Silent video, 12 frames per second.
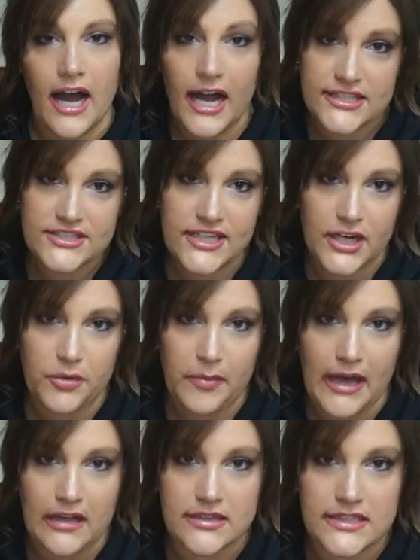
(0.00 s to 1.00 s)
eyeshadow
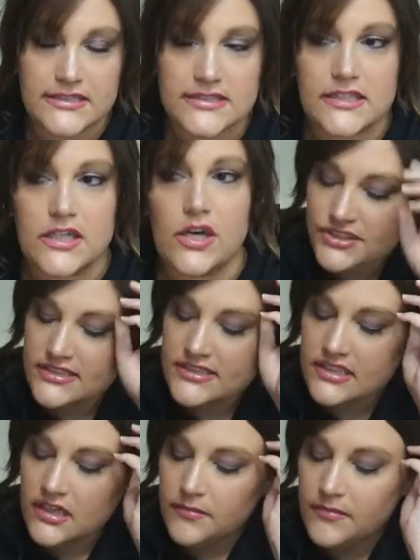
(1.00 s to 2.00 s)
palettes. Just
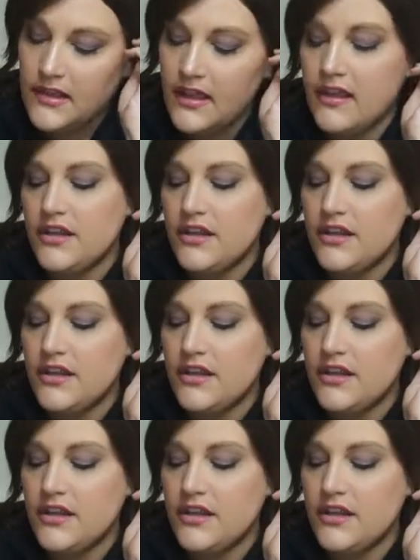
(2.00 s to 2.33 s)
some,